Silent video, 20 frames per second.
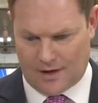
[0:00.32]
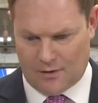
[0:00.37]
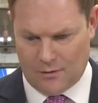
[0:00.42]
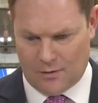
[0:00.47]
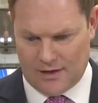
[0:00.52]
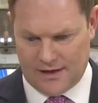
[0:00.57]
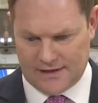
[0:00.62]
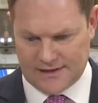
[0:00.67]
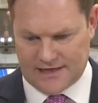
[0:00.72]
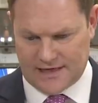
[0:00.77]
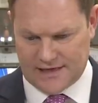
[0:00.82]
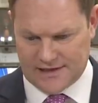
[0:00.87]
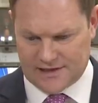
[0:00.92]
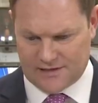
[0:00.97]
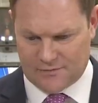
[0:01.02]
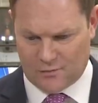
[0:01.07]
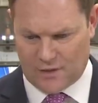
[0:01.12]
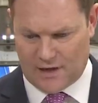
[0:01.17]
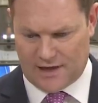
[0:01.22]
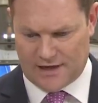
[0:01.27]
Well, let's get
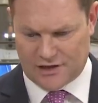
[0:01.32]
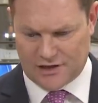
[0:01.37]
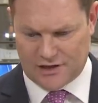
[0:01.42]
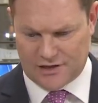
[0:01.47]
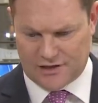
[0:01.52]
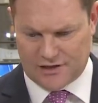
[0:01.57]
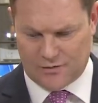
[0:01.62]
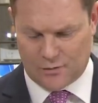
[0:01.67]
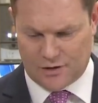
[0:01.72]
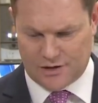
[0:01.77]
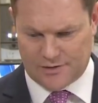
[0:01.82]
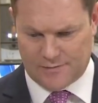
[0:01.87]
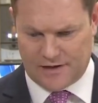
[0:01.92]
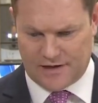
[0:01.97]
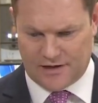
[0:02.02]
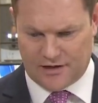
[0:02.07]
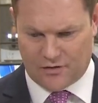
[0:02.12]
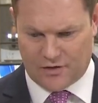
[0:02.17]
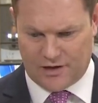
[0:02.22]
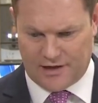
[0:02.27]
some reaction to what has
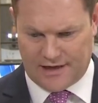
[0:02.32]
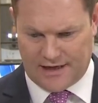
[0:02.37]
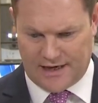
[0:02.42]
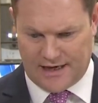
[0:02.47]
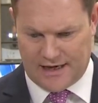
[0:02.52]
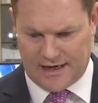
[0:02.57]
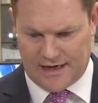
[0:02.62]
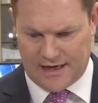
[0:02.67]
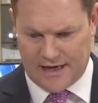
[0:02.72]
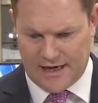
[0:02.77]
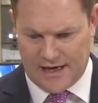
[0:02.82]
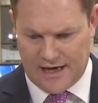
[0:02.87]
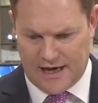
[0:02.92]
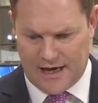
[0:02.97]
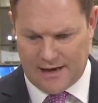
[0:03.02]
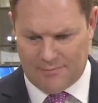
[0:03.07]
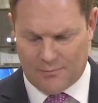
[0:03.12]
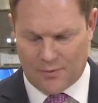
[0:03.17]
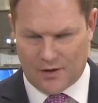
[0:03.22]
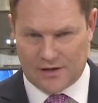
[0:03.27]
been agreed here
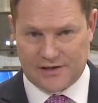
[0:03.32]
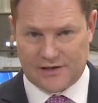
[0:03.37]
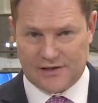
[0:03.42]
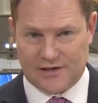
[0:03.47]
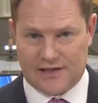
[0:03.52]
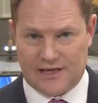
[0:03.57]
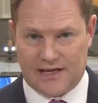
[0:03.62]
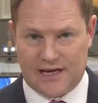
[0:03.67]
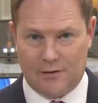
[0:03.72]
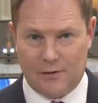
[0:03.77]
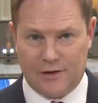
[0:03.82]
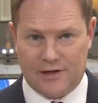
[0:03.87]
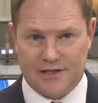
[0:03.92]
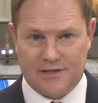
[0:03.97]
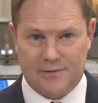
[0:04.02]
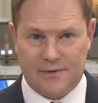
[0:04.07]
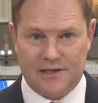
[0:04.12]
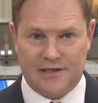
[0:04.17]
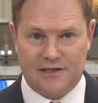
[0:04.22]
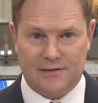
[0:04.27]
in Brussels today. We can
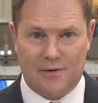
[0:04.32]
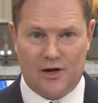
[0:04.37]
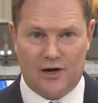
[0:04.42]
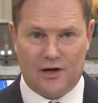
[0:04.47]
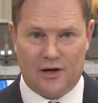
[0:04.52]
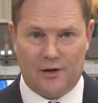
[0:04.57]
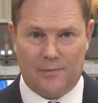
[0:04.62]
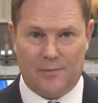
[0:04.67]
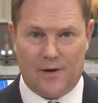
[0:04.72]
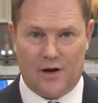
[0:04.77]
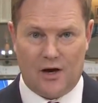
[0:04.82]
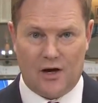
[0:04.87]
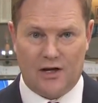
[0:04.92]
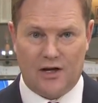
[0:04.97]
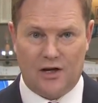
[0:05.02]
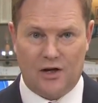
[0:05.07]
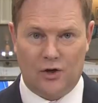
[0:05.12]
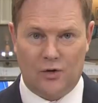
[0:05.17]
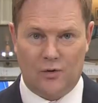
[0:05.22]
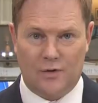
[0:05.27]
speak to Margot
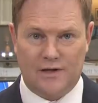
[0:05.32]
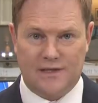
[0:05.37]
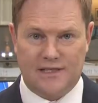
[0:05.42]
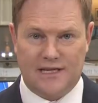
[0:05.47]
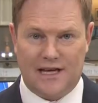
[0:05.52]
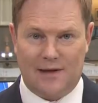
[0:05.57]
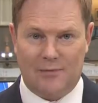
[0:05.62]
Parker, who is an